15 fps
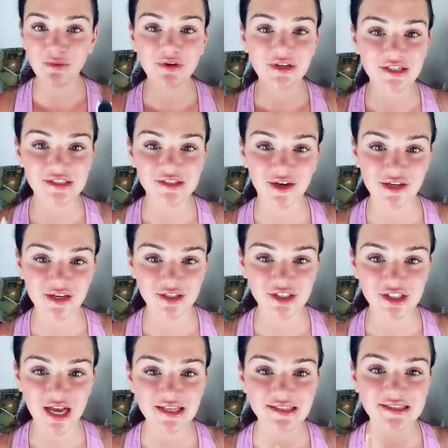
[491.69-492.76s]
We're going to start at our
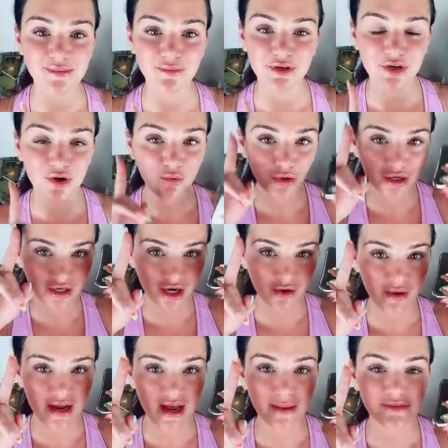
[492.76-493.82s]
chest and we're going to work our
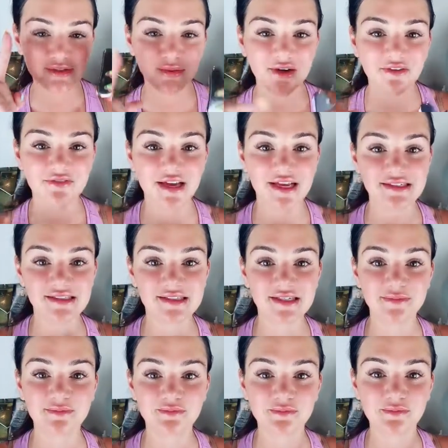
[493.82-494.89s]
way up to our face.
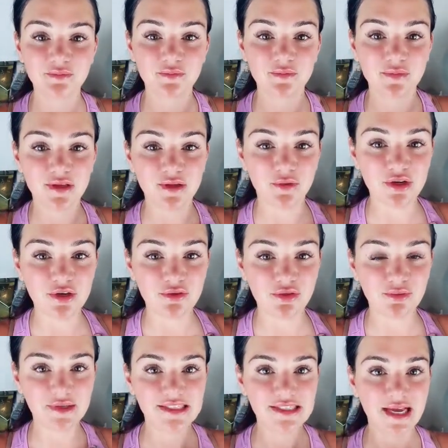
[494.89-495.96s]
We're gonna do
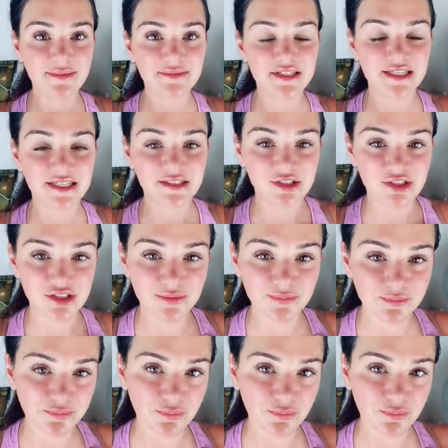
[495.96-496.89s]
3 times each.